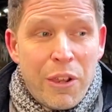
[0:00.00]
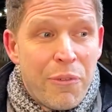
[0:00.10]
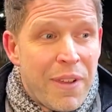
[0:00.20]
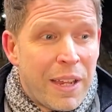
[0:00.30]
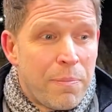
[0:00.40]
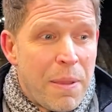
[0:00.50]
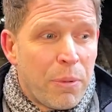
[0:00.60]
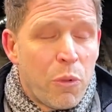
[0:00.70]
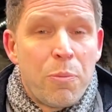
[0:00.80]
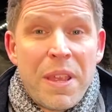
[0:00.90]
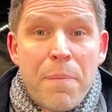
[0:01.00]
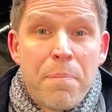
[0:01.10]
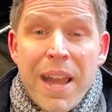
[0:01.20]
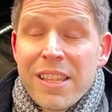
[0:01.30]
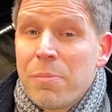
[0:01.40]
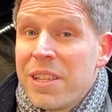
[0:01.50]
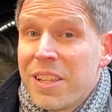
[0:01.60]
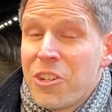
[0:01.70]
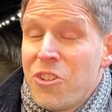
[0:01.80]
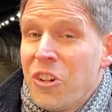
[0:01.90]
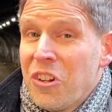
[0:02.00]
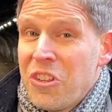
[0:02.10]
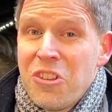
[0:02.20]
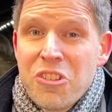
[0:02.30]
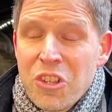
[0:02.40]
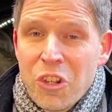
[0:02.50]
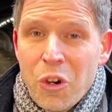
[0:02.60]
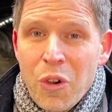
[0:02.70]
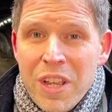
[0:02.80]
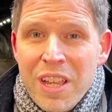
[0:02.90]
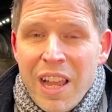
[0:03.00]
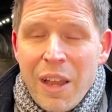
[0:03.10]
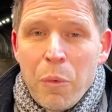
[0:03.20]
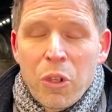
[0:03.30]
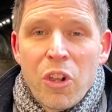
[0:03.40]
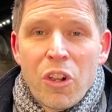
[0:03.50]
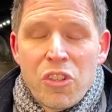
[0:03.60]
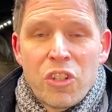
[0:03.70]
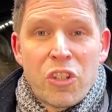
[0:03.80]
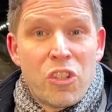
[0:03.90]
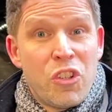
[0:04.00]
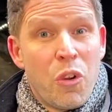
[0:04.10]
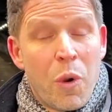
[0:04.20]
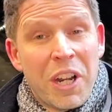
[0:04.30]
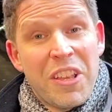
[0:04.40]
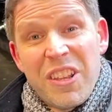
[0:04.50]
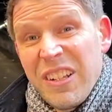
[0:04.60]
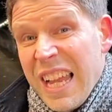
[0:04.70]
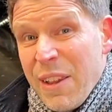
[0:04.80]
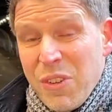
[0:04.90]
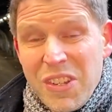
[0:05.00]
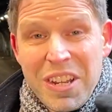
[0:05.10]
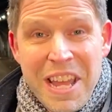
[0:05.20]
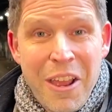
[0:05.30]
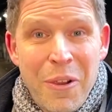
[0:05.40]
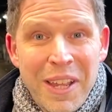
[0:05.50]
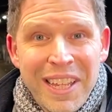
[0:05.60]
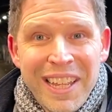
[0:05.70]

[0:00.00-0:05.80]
In fact, people will be impacted by things you taught years ago and will cause God to do a work in their lives now.